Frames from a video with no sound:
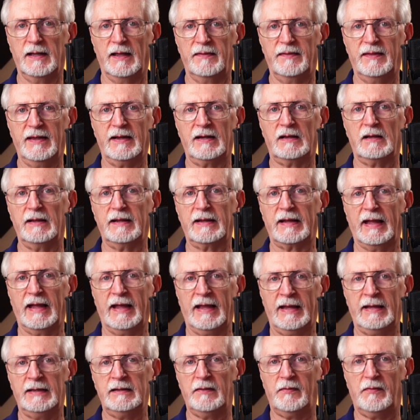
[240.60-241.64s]
Then click
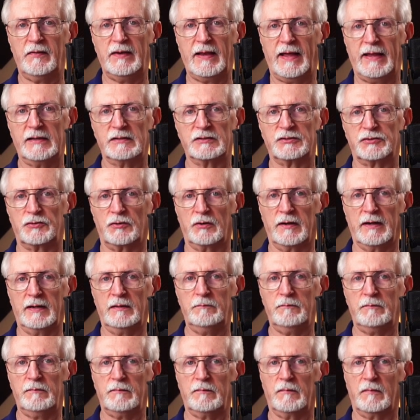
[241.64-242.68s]
into the data
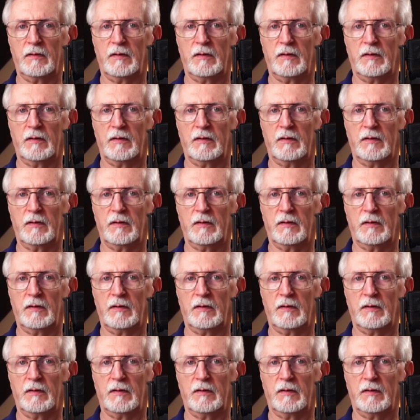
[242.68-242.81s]
stream,